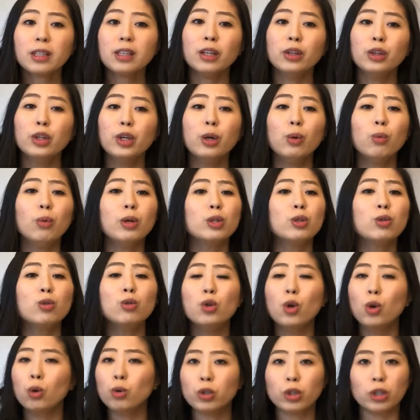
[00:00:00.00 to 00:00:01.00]
There was
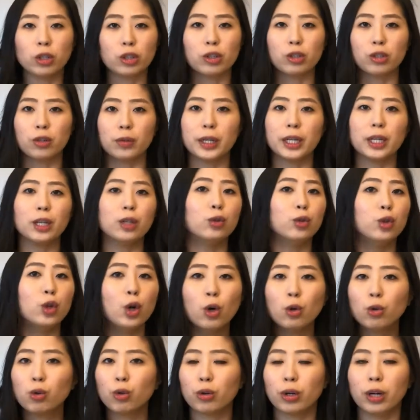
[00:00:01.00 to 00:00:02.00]
no nursery, no
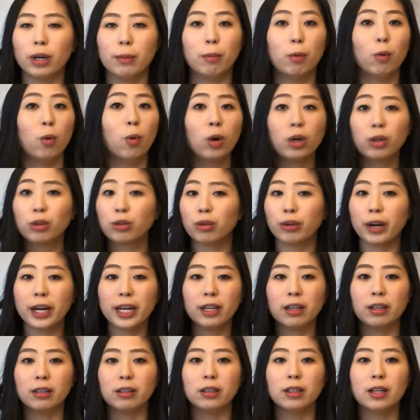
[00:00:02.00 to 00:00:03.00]
crib or
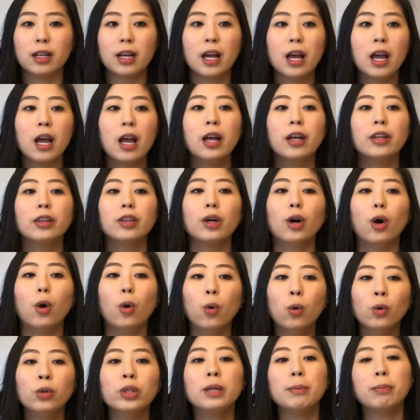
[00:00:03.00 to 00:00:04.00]
cradle. The
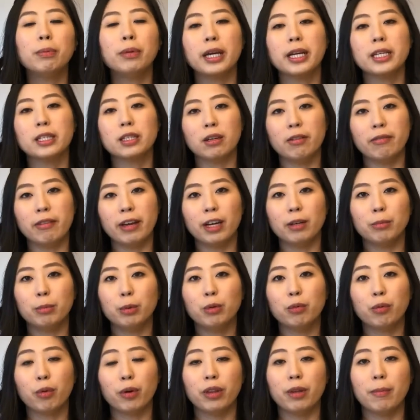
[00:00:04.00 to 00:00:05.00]
only place available
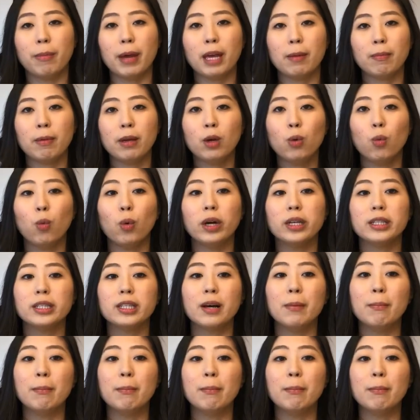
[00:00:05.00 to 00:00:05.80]
for the baby was a